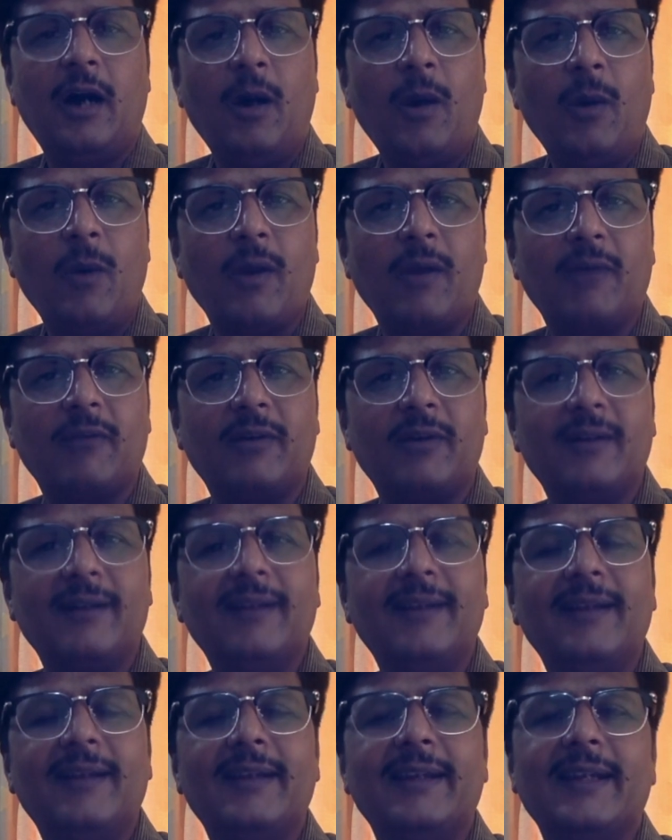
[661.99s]
However,
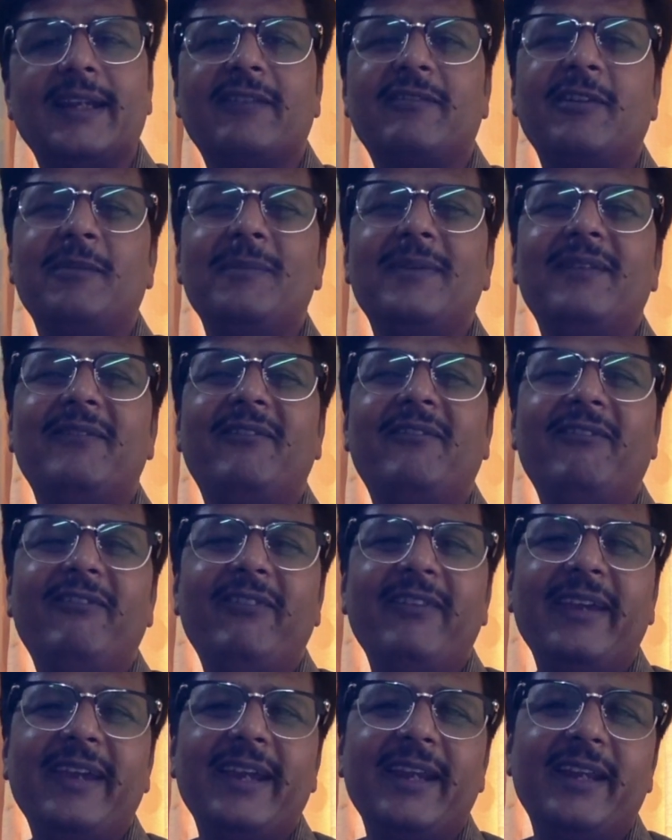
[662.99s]
it will be
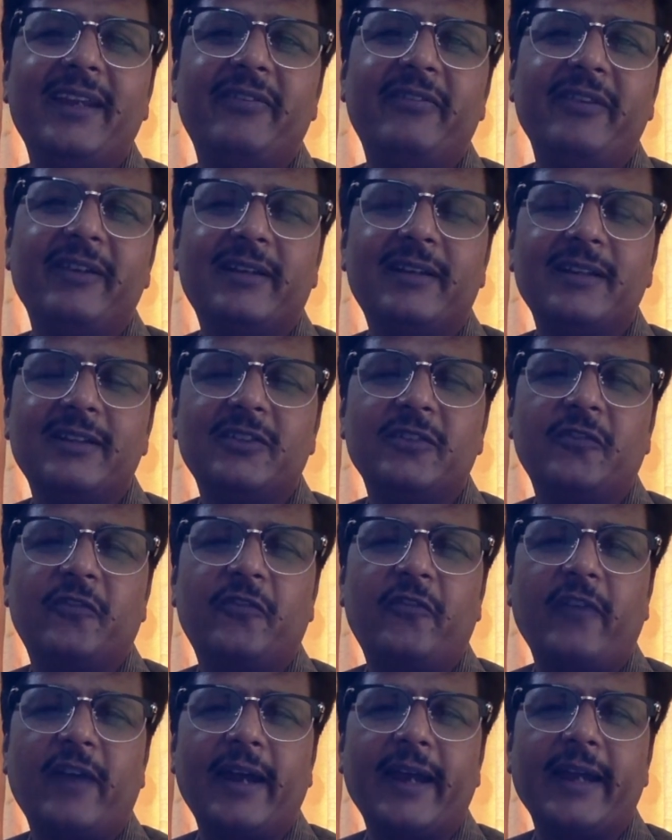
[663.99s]
very difficult to
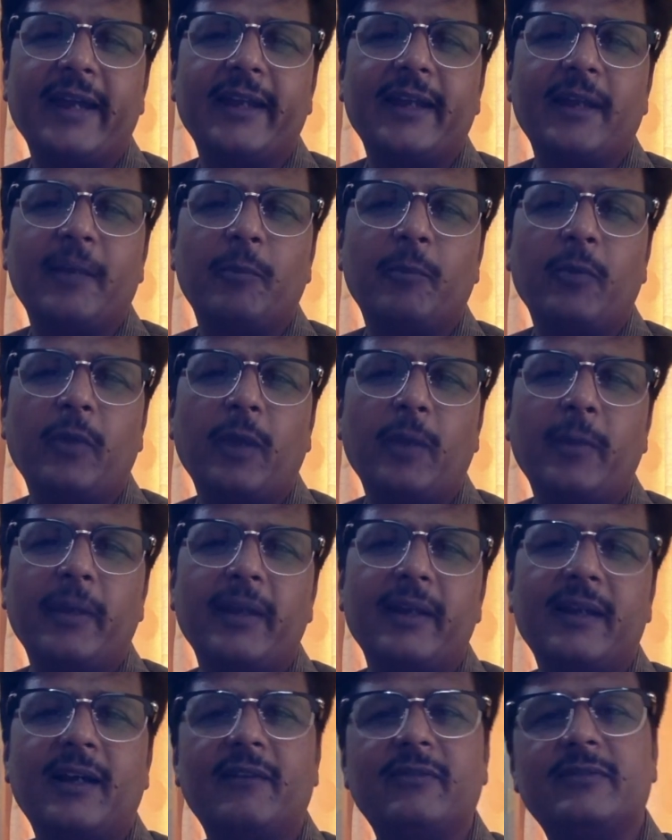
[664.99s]
find
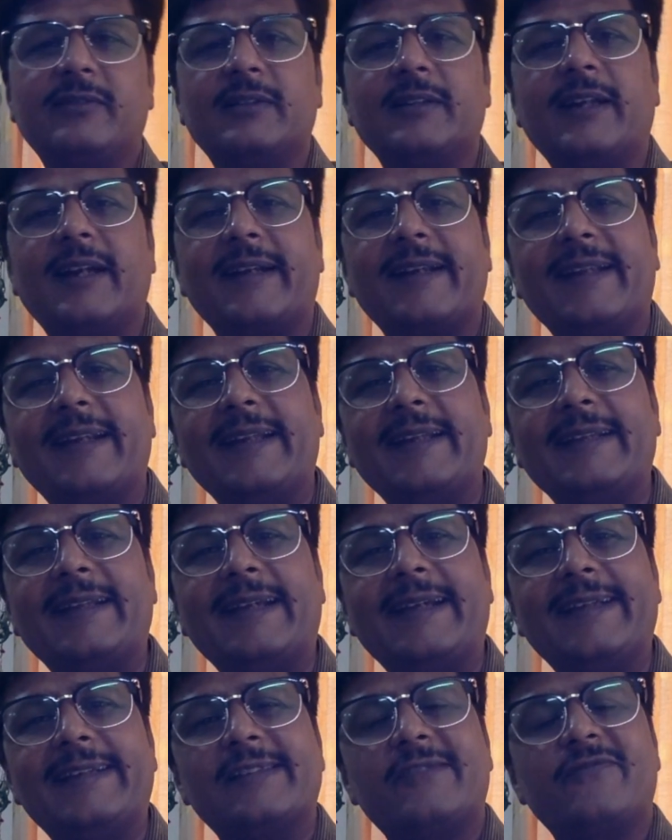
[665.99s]
employment after attaining
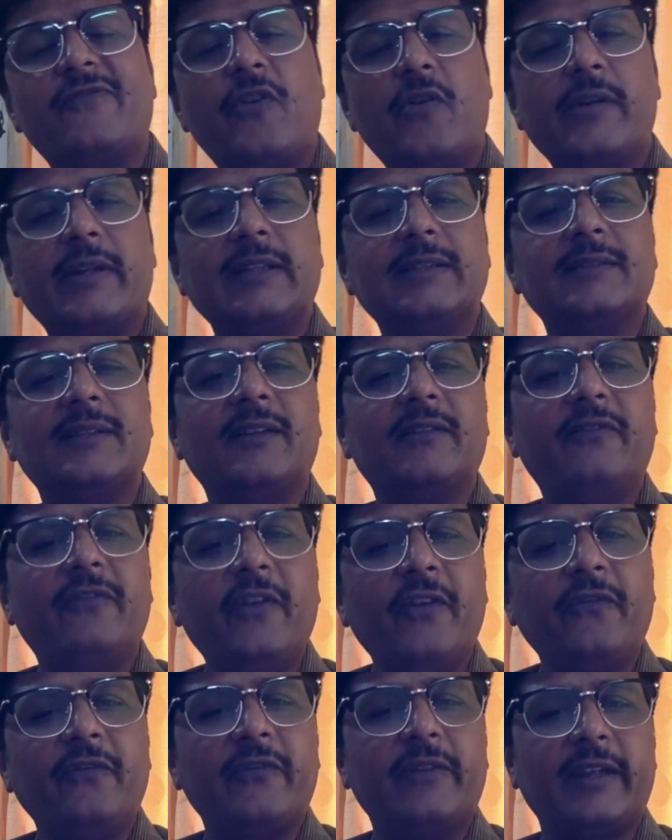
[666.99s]
the age 40s and
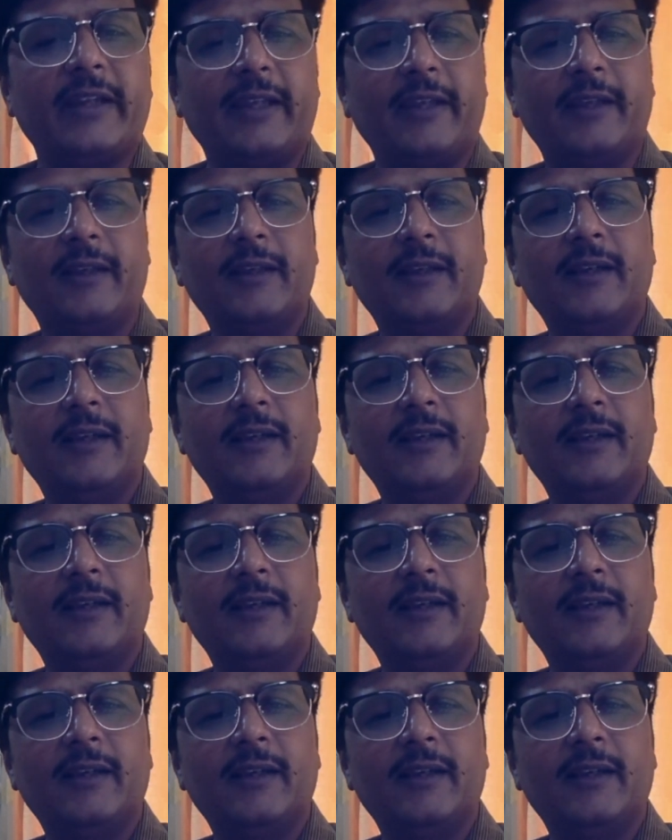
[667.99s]
50.